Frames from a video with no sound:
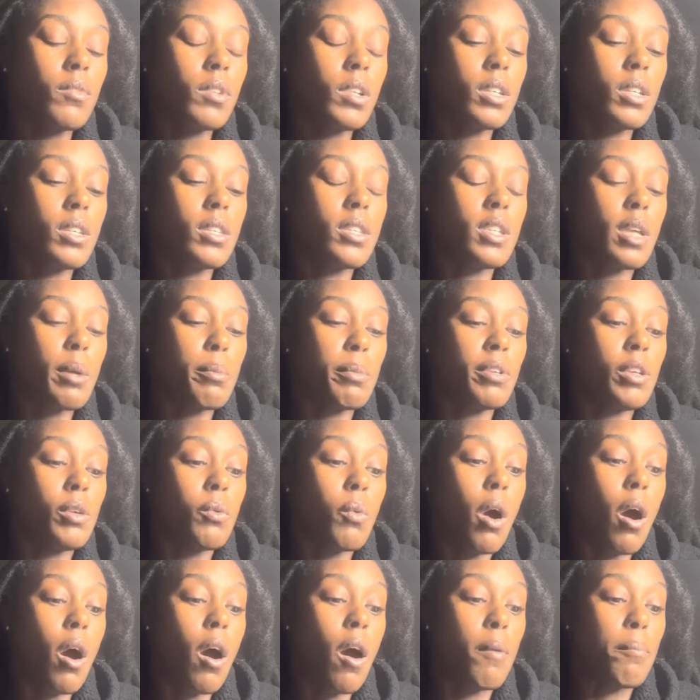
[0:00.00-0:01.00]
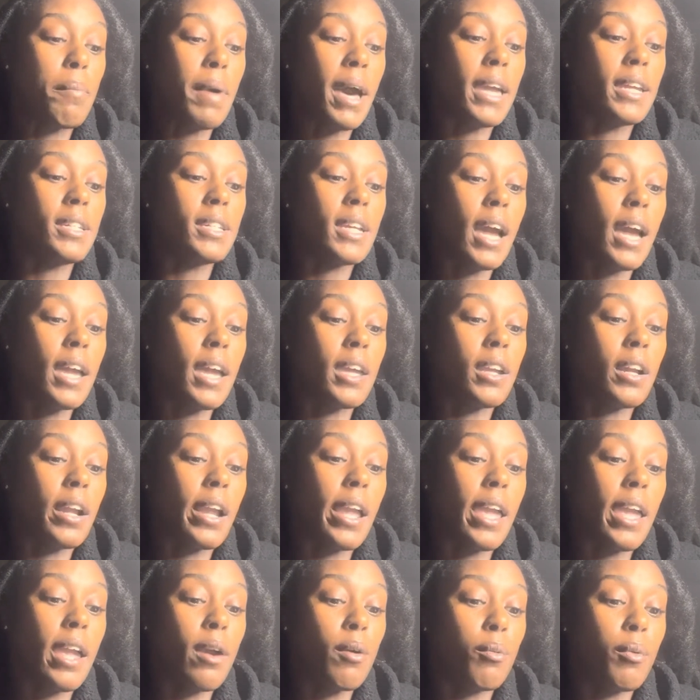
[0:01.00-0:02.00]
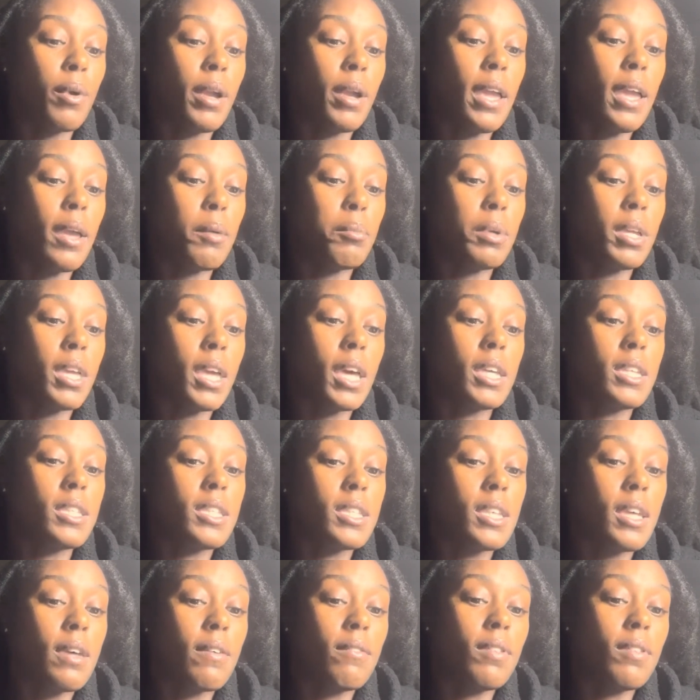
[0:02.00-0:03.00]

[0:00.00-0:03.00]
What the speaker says: Some of you all might dye your hair red because of